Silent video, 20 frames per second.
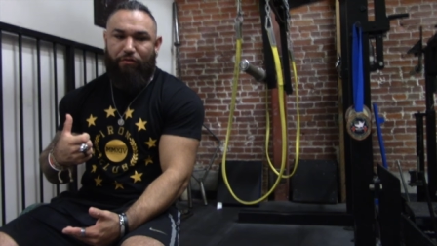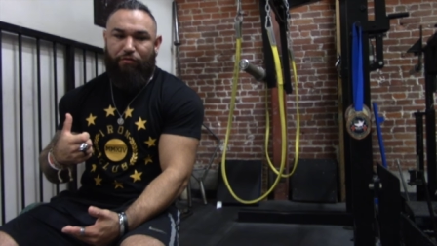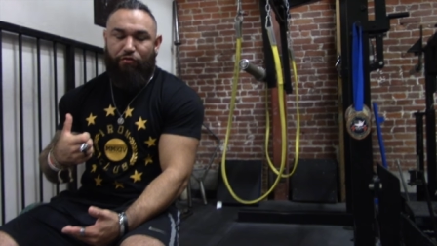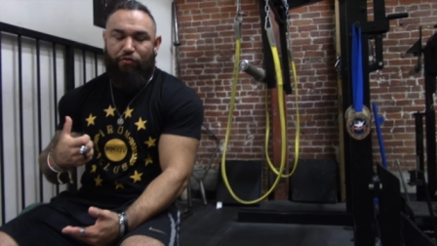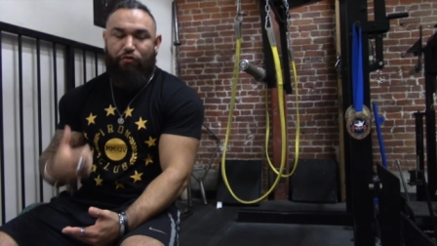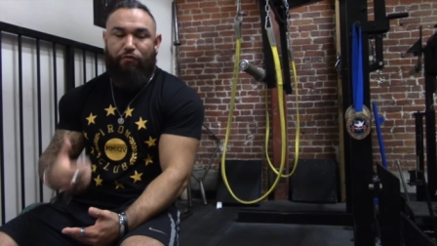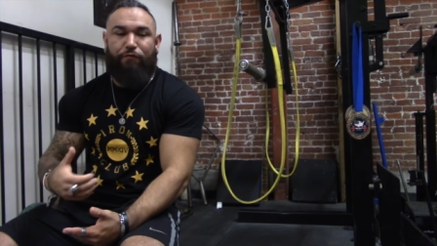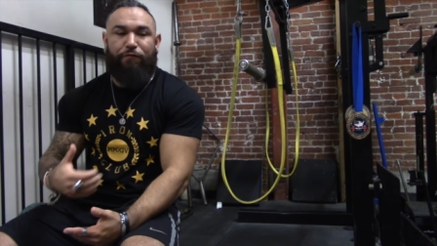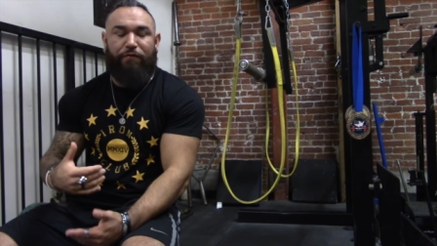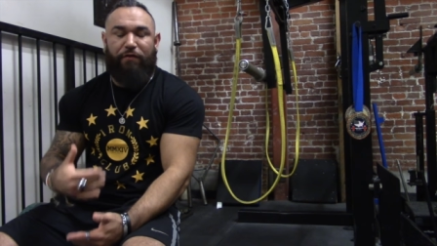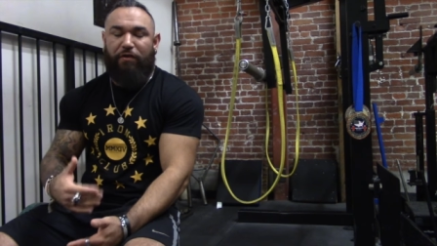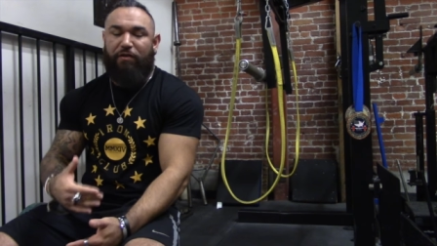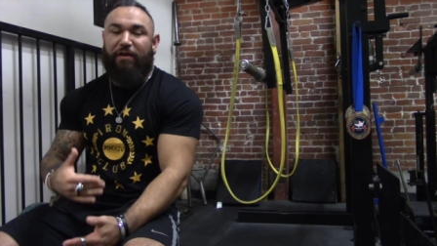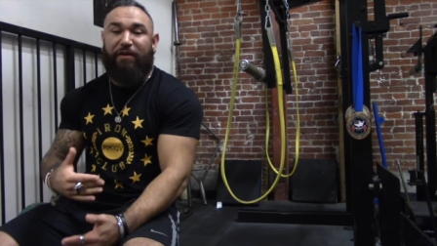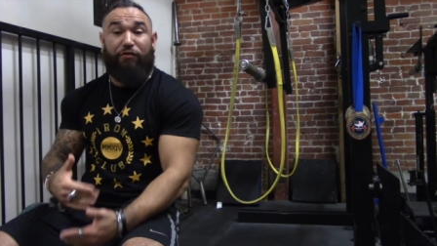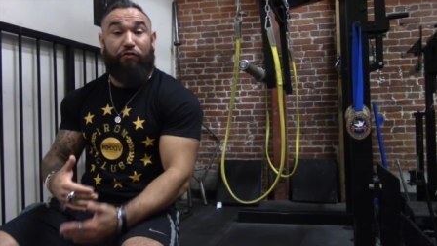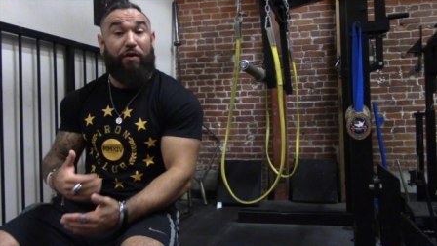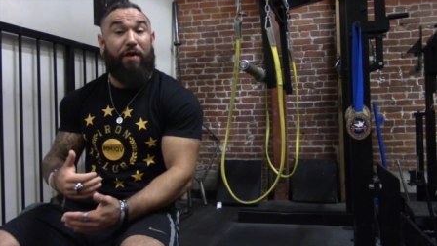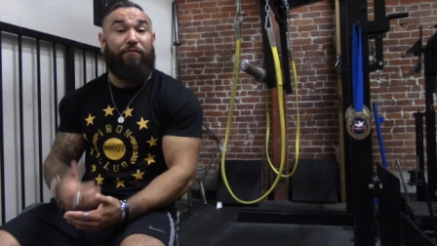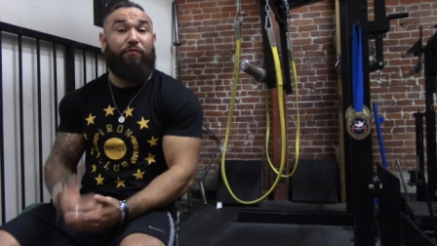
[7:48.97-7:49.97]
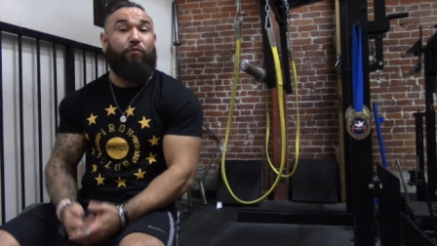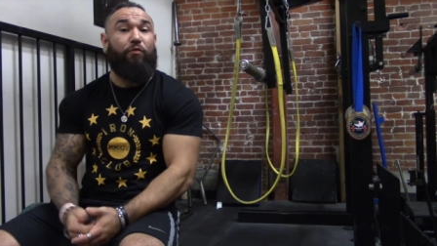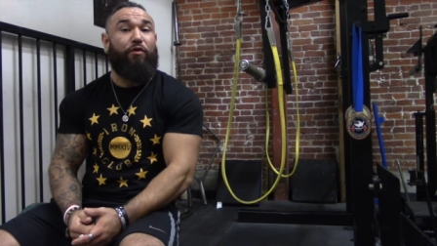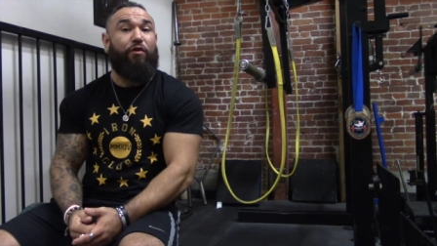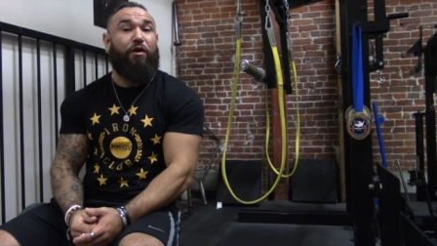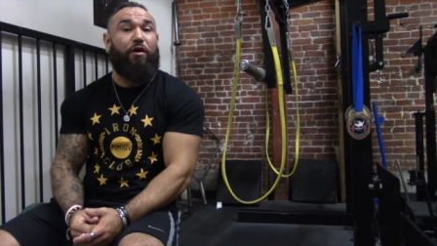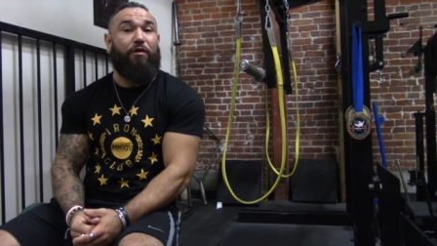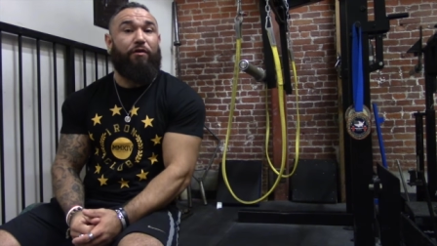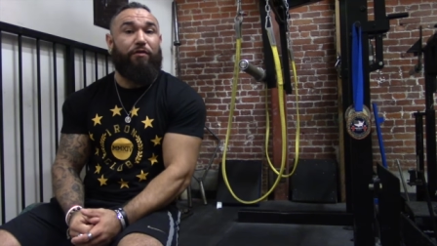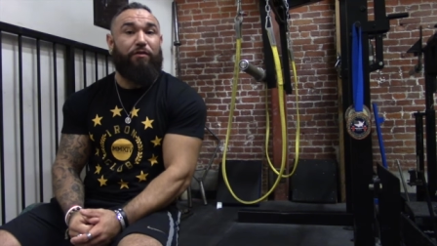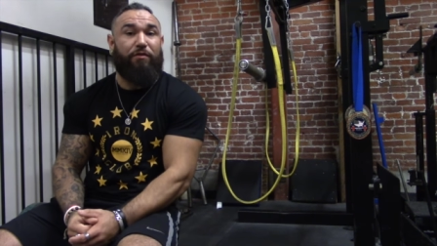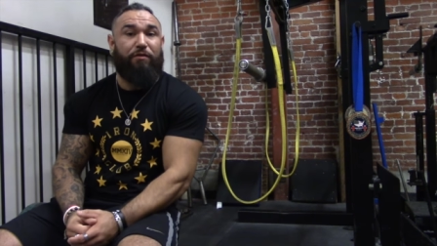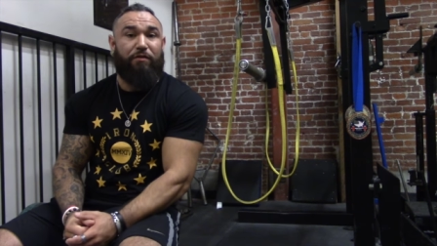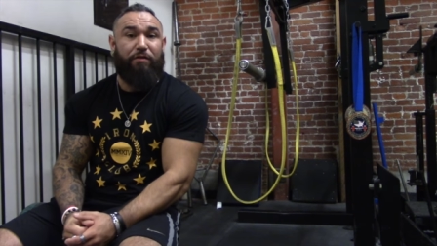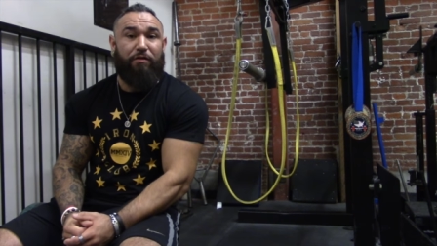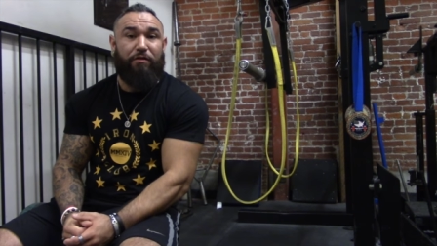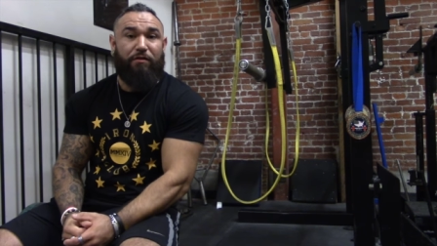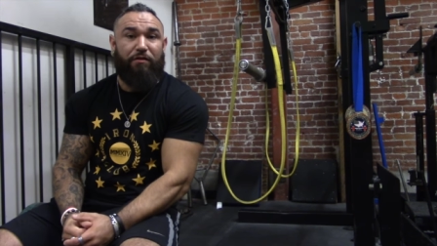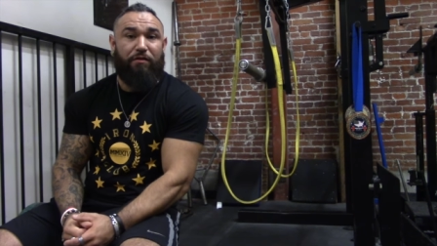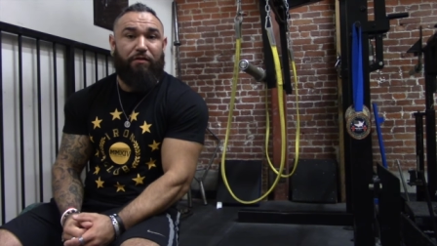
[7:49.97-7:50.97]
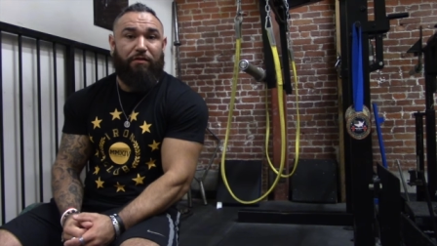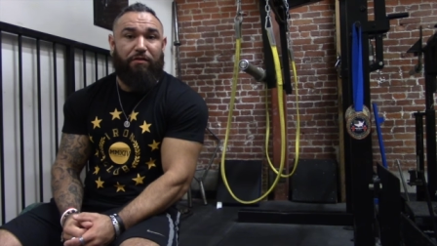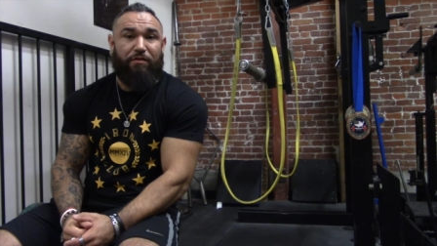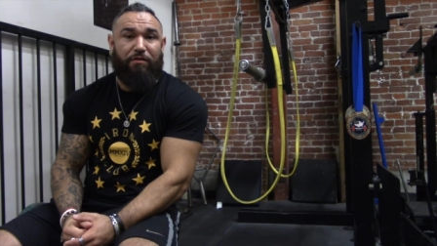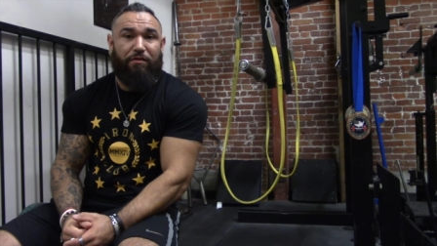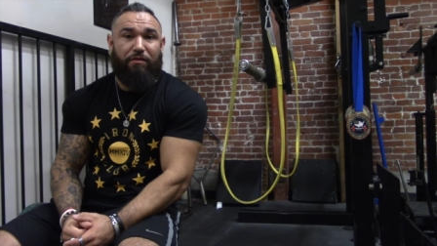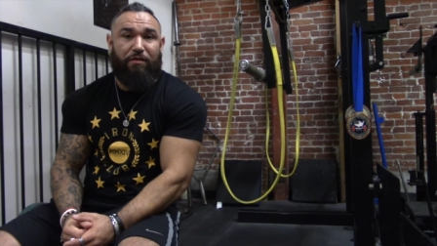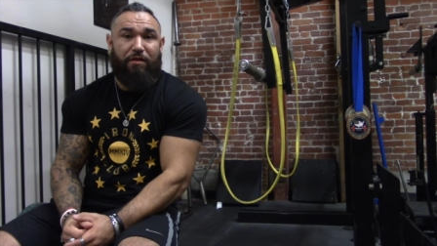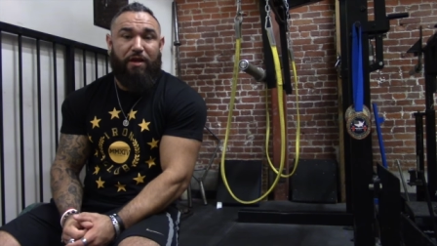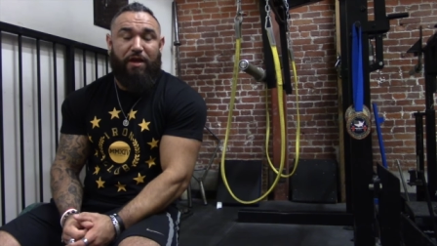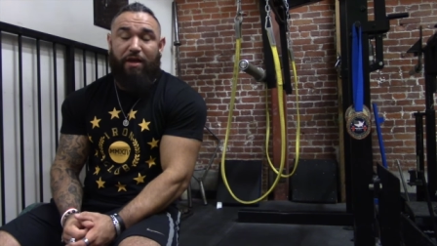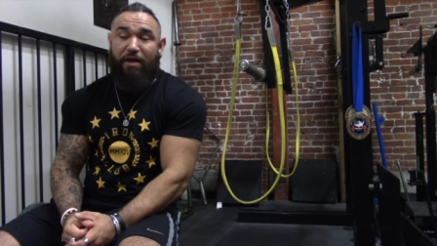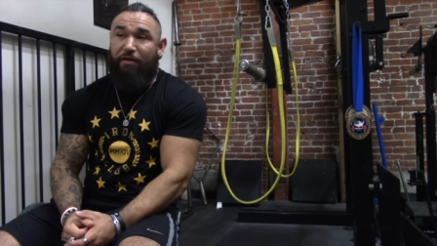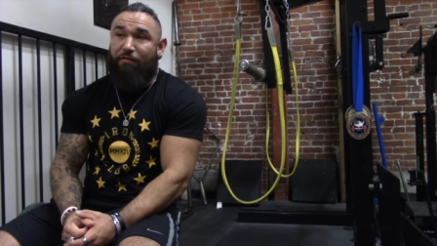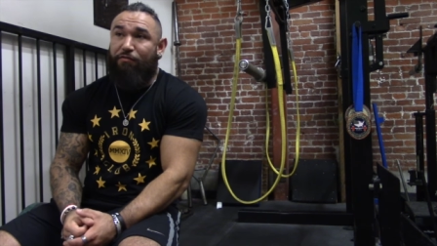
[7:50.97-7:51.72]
you feel like you have to work harder.